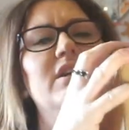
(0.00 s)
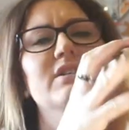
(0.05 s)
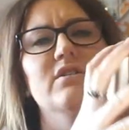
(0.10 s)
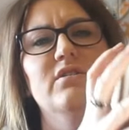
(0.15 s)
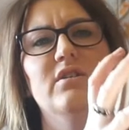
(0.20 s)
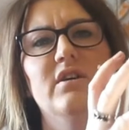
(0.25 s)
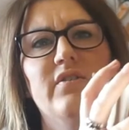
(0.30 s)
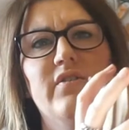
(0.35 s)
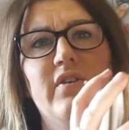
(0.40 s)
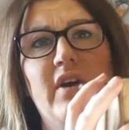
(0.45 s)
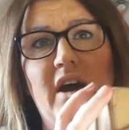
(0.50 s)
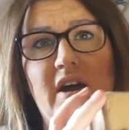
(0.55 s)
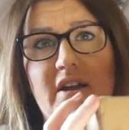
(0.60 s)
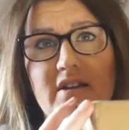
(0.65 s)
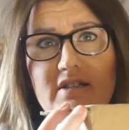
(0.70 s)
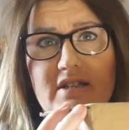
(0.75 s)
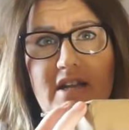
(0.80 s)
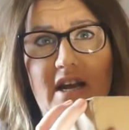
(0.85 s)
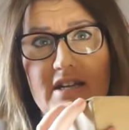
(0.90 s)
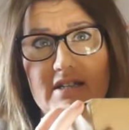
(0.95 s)
I don't know if
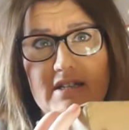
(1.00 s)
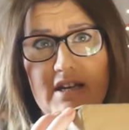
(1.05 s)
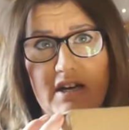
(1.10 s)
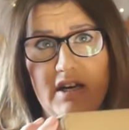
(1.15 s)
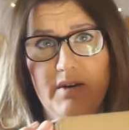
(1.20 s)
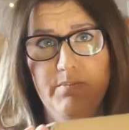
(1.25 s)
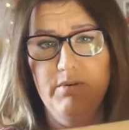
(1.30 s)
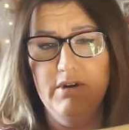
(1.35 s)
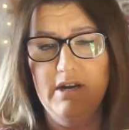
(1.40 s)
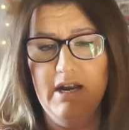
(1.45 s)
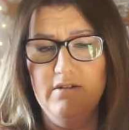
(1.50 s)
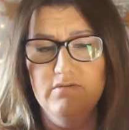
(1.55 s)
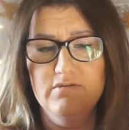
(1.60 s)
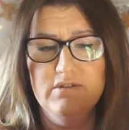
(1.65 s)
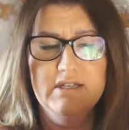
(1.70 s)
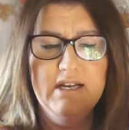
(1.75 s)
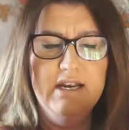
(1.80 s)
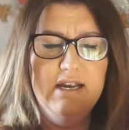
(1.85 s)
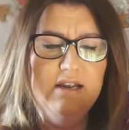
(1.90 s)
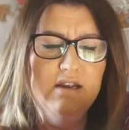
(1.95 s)
that's how you
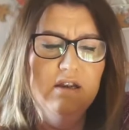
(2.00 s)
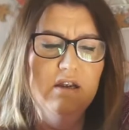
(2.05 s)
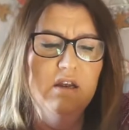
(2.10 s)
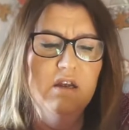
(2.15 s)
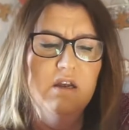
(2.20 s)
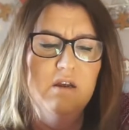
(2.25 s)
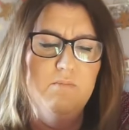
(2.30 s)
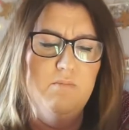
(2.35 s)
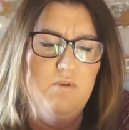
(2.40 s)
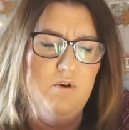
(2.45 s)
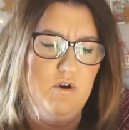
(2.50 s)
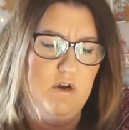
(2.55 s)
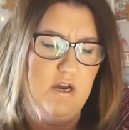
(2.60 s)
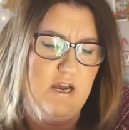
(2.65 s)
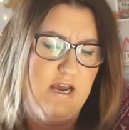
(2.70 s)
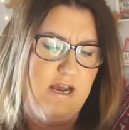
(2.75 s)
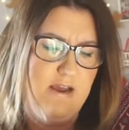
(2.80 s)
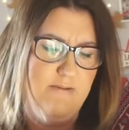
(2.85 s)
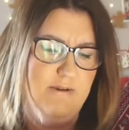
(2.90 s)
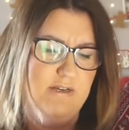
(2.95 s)
pronounce it, but
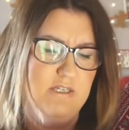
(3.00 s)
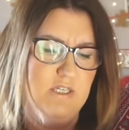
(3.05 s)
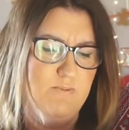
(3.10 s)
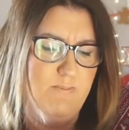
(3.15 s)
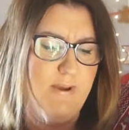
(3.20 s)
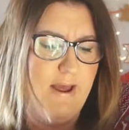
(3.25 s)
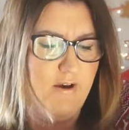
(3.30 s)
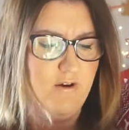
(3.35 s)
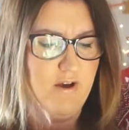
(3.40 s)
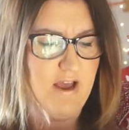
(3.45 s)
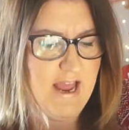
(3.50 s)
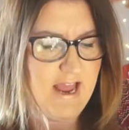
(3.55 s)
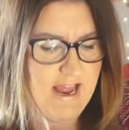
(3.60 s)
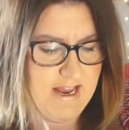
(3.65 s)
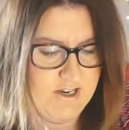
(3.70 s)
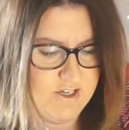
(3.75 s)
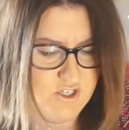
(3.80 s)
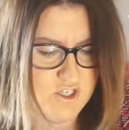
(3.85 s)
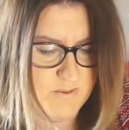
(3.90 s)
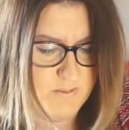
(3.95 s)
it's spelled
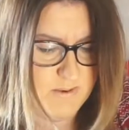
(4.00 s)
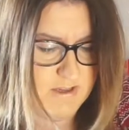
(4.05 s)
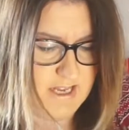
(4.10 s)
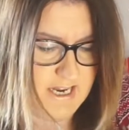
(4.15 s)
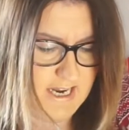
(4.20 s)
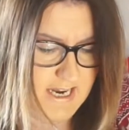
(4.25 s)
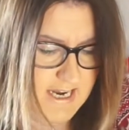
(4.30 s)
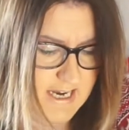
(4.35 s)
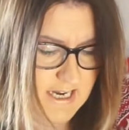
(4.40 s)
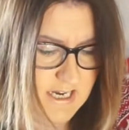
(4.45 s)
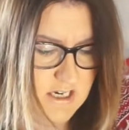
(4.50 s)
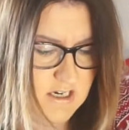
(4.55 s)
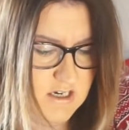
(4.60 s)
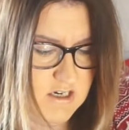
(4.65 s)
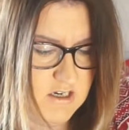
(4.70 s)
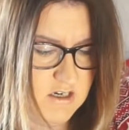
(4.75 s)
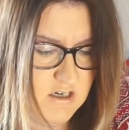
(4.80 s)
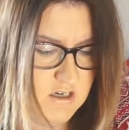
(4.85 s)
N-E-E-W-E-R.